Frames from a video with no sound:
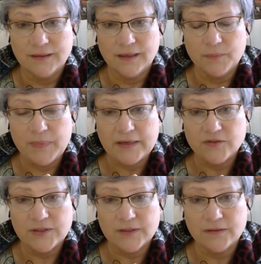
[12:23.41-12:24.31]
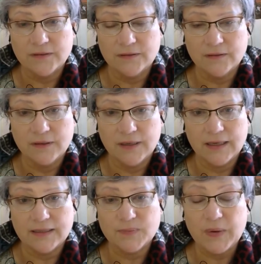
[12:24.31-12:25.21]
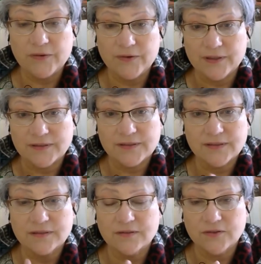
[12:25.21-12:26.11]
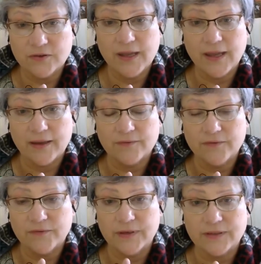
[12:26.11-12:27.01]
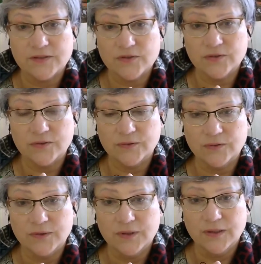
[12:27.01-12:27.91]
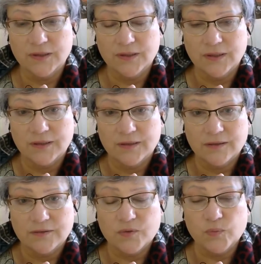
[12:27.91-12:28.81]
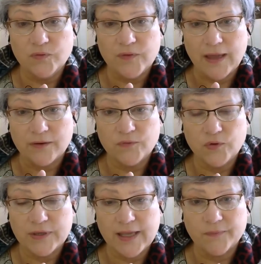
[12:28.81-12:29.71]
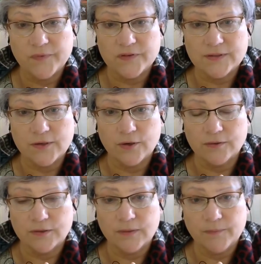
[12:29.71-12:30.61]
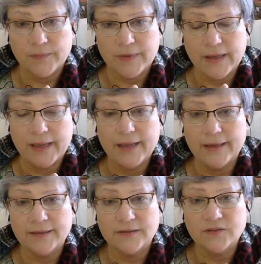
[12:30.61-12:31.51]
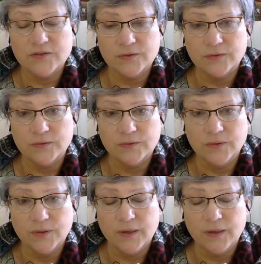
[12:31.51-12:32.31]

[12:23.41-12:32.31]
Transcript: magical experience to have, is to move out of your comfort zone and to